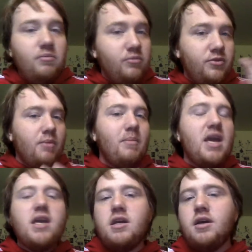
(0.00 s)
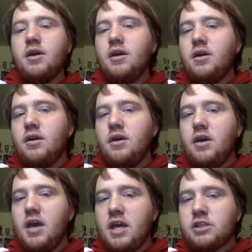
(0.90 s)
to me,
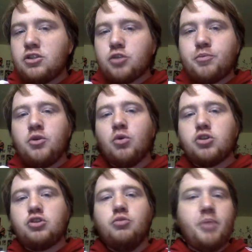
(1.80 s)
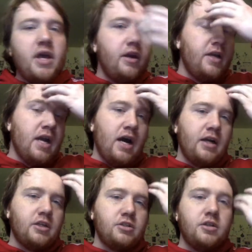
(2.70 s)
it's just pure stupidity,
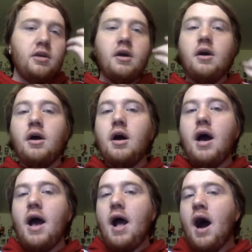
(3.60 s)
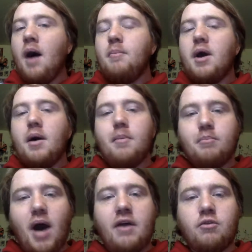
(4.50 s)
honestly, um,
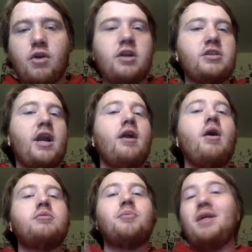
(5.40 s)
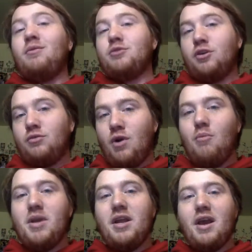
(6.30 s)
by the writers. And I know I'm somebody that wants to grow in
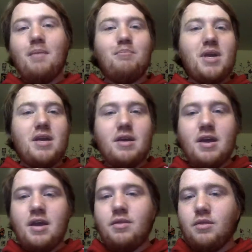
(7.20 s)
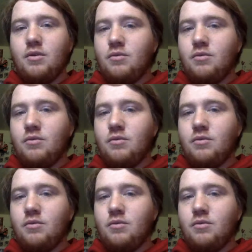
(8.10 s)
media and be in